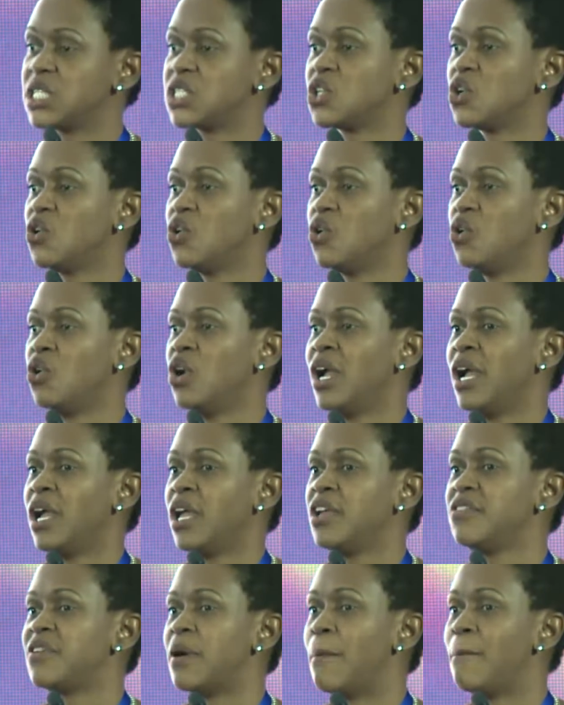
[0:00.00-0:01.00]
so
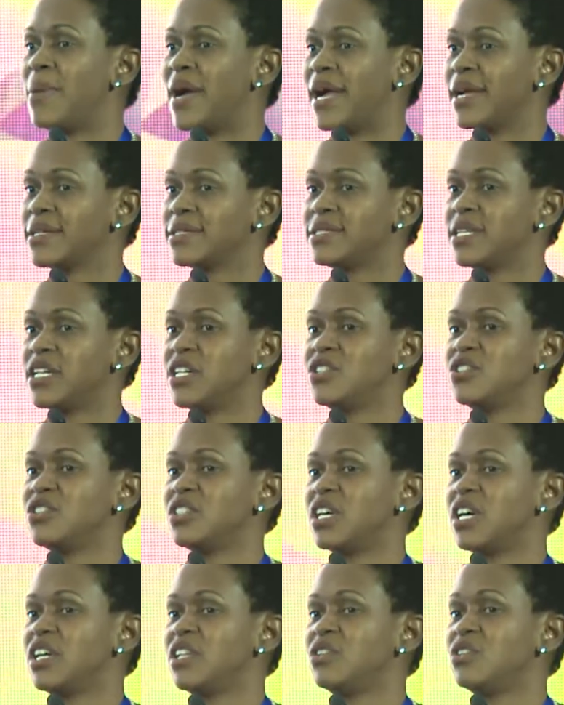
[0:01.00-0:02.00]
if a bank tells you
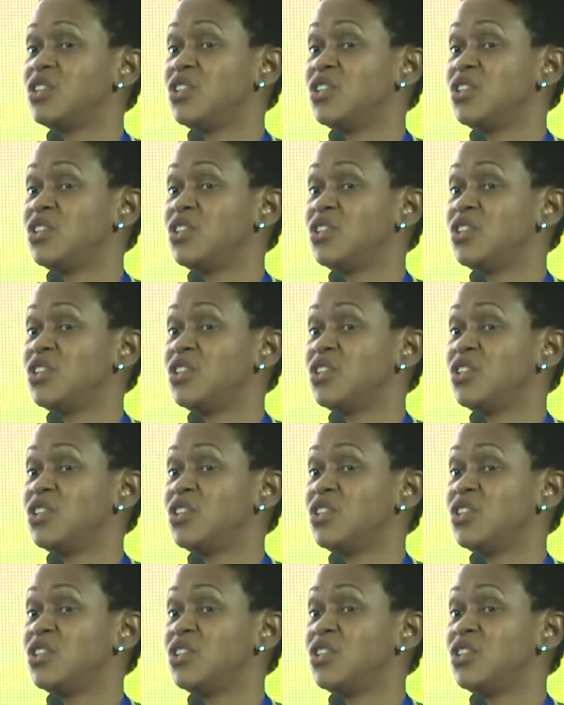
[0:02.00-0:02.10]
that